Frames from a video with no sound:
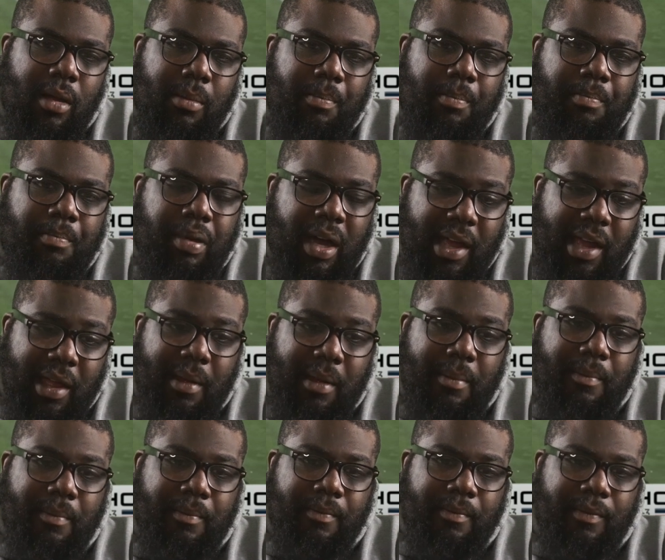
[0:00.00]
But
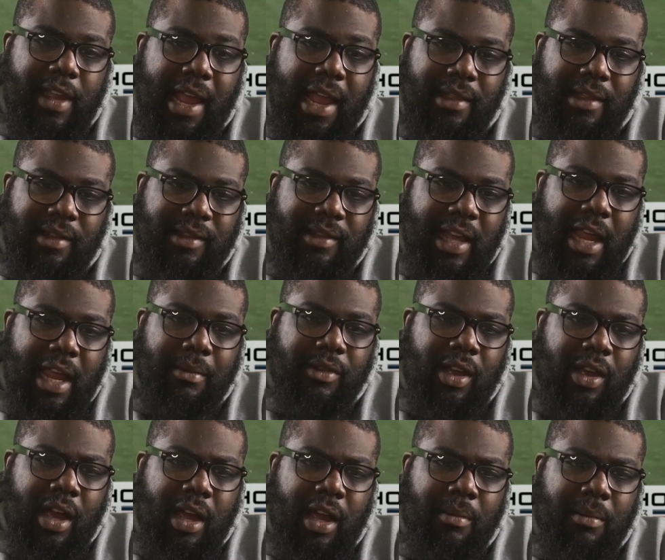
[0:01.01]
at the same
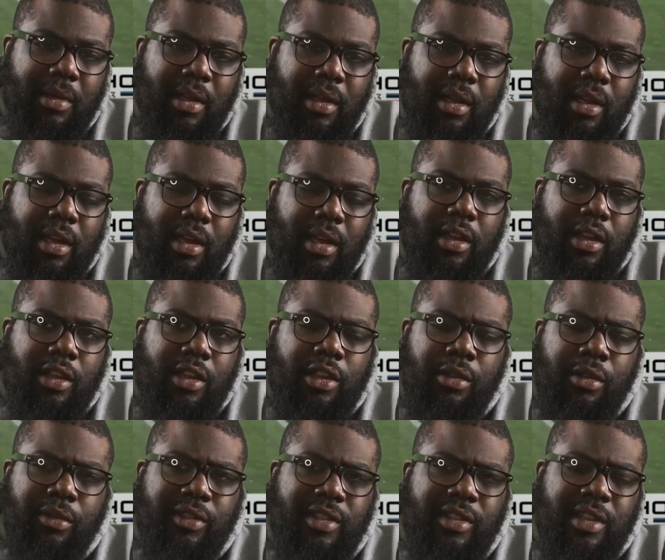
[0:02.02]
time,
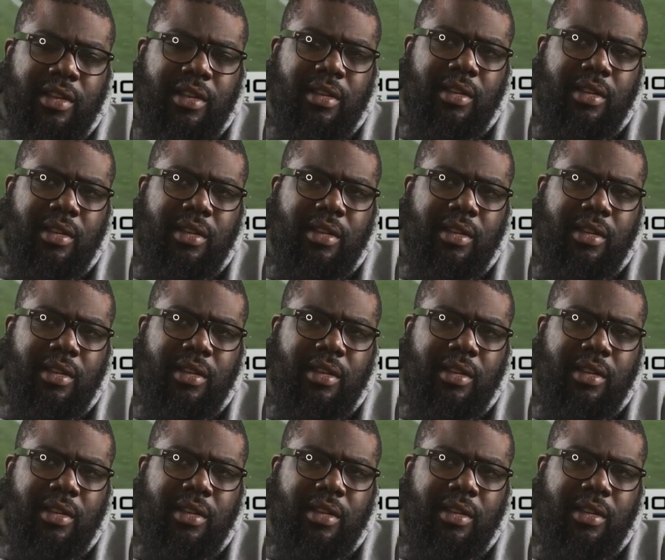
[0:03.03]
Houston,